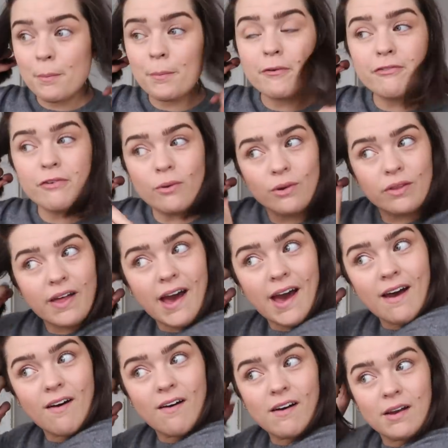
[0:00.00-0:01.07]
But before
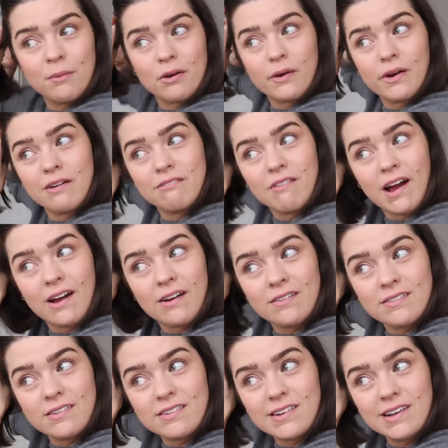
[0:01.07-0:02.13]
that, I'm going
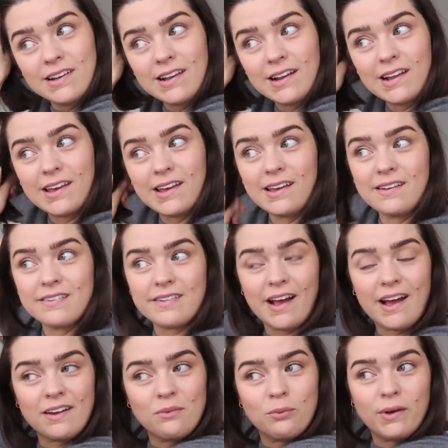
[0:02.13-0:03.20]
round to Lily's
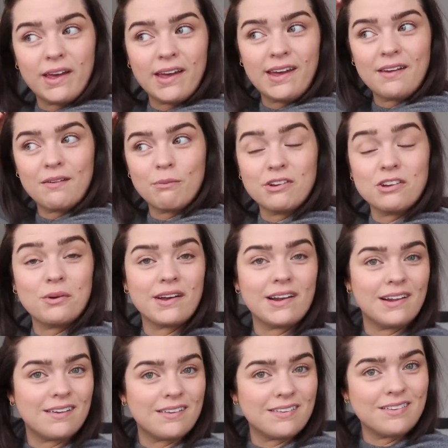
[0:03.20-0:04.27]
and we're doing a
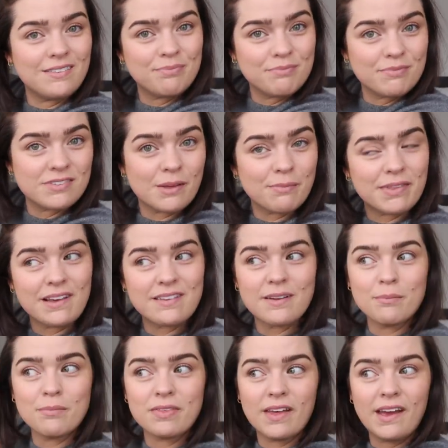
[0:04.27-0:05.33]
little something
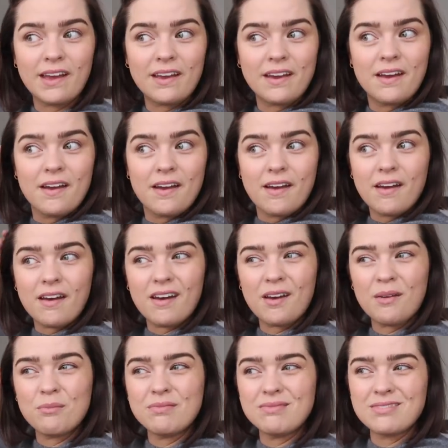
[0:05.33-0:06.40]
something.
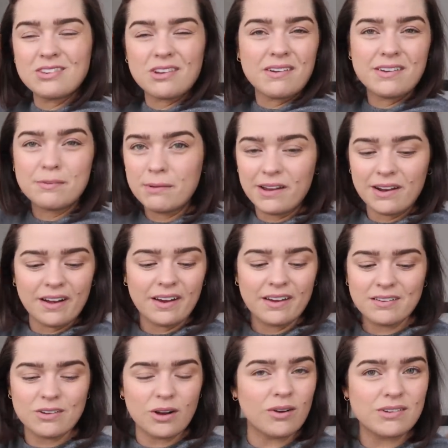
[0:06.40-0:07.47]
Sorry to be
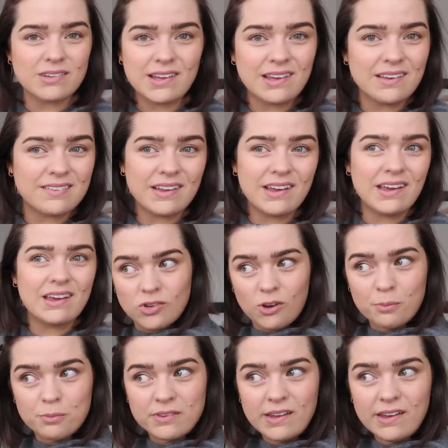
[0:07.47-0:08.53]
like cock-teasy,
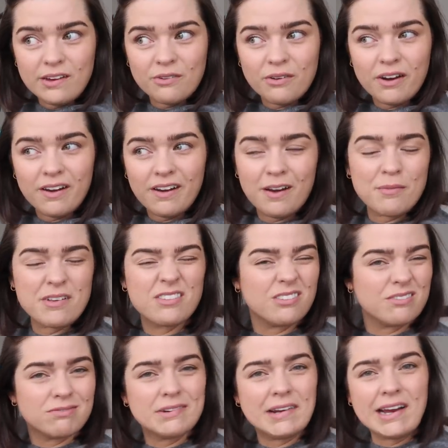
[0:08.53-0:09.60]
top secret. It's
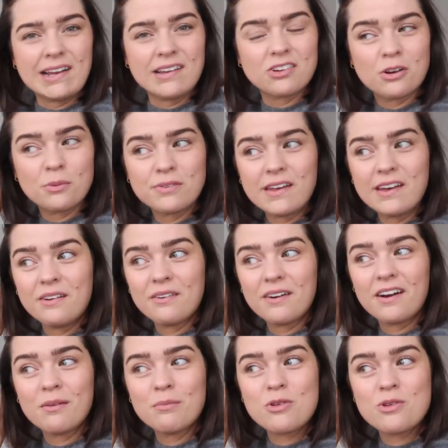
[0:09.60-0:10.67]
not really top
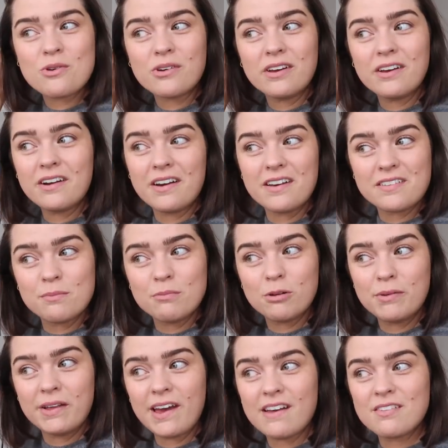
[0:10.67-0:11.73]
secret. I'm sure you guys can
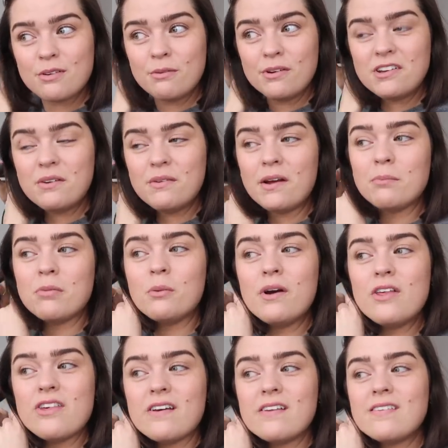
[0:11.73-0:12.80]
probably guess what we're doing, but
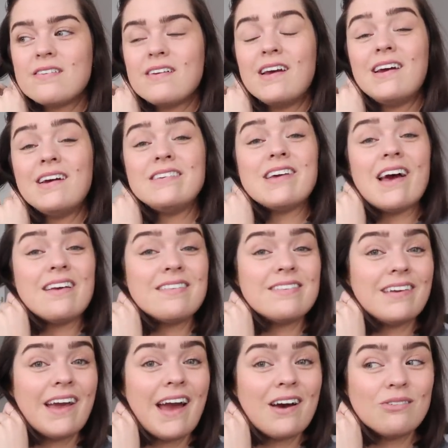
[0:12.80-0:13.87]
we're just
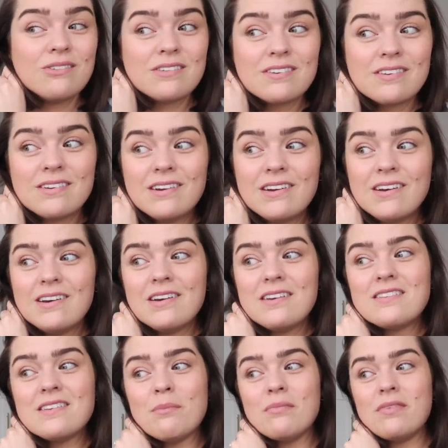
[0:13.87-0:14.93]
testing out
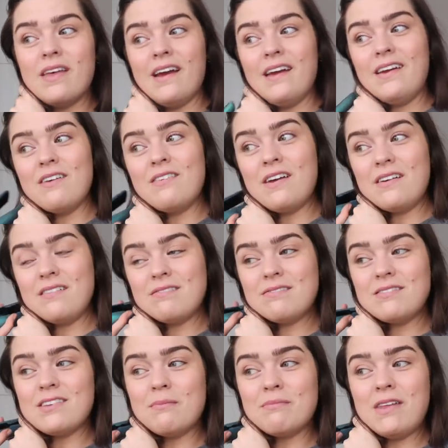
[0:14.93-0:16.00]
something, giving
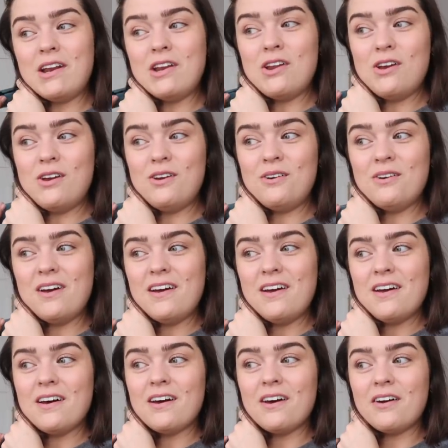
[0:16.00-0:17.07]
something new
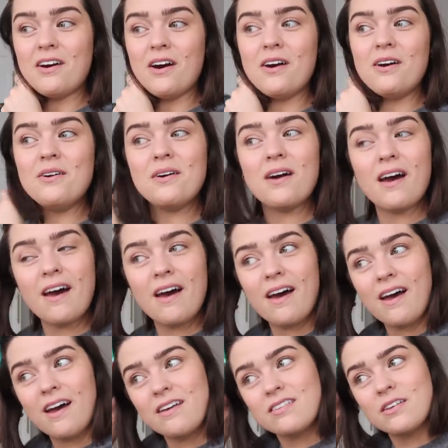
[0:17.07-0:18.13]
a go.
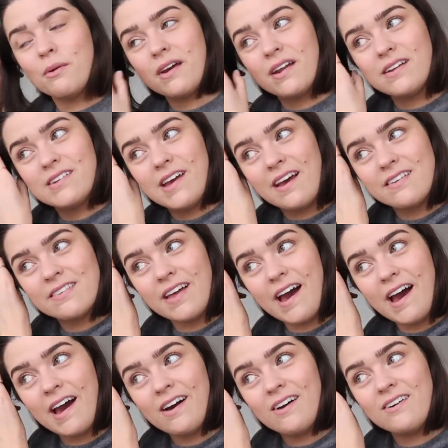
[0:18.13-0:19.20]
So we're gonna test
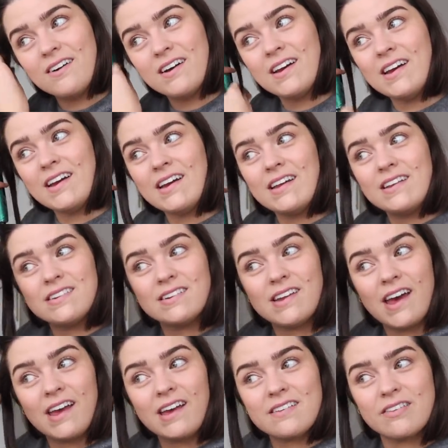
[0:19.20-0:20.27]
that out
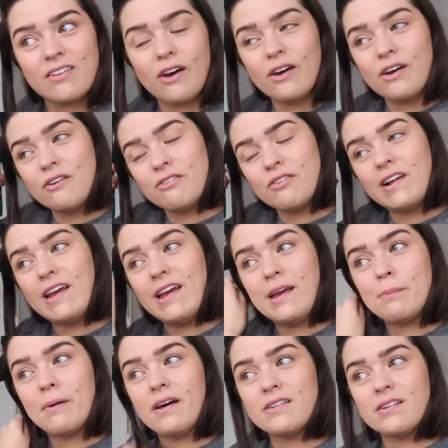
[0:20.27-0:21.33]
today so that hopefully
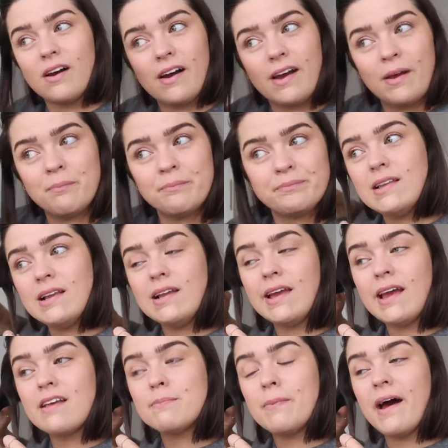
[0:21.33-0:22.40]
by the time Lily
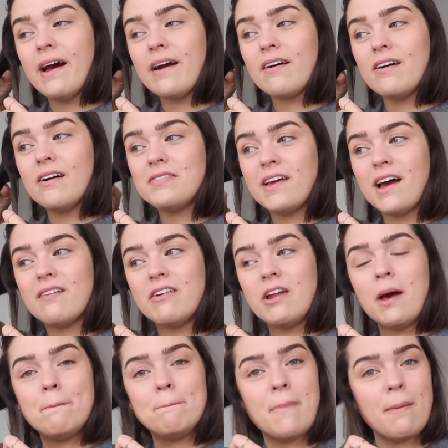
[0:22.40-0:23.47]
gets back after having
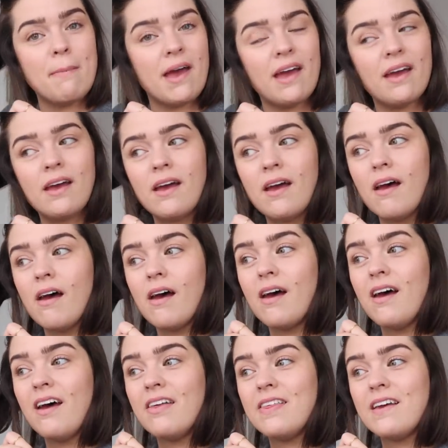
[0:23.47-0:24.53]
a baby,
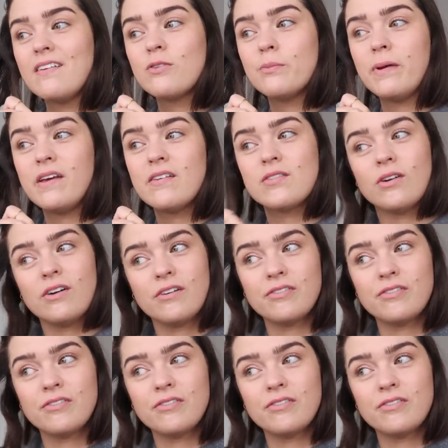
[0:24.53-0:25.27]
things will be sort